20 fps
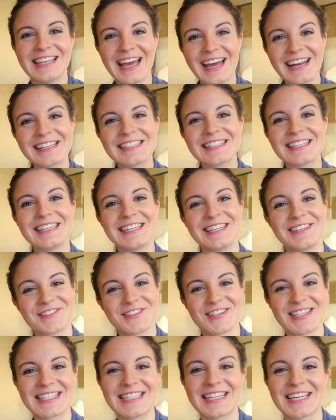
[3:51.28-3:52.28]
That is an
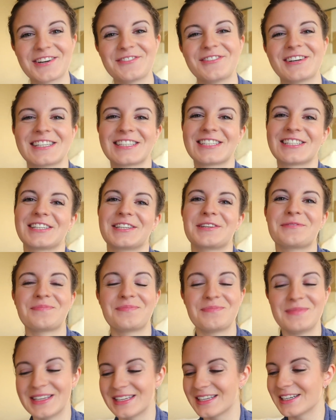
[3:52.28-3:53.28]
interesting
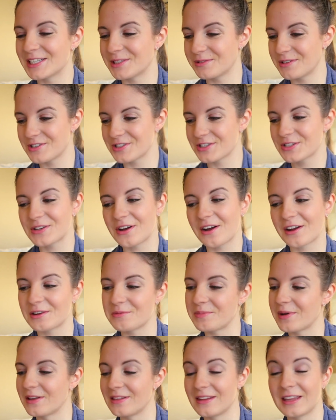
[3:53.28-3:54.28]
question, because we just
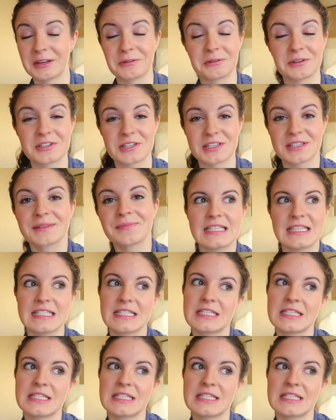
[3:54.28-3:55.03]
talked about languages.